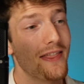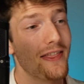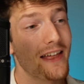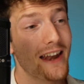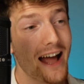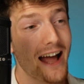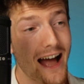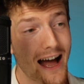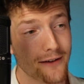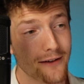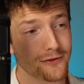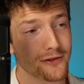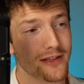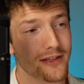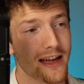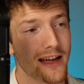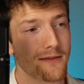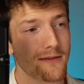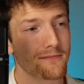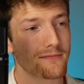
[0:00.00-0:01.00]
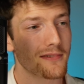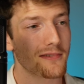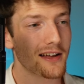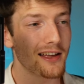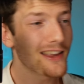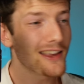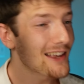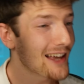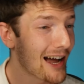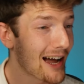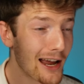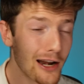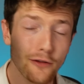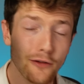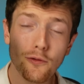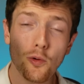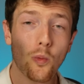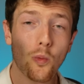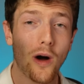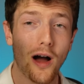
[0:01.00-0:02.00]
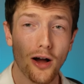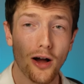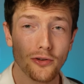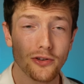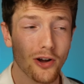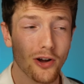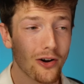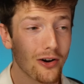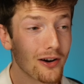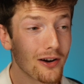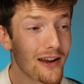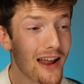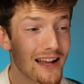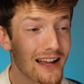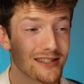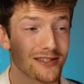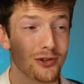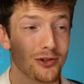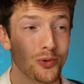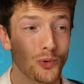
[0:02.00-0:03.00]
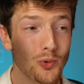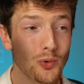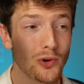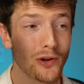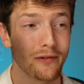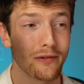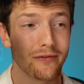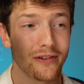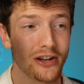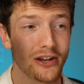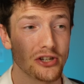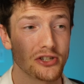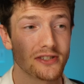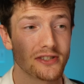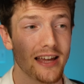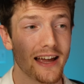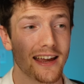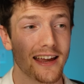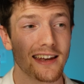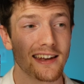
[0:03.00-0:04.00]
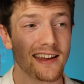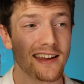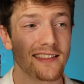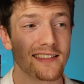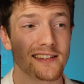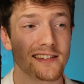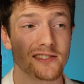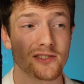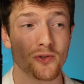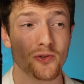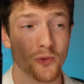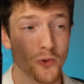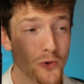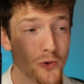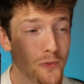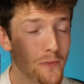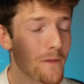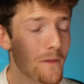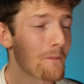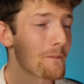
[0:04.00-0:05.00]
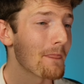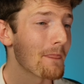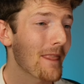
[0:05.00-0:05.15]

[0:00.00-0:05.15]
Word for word: Then after them, kind of a wild card as to who could finish second in this group.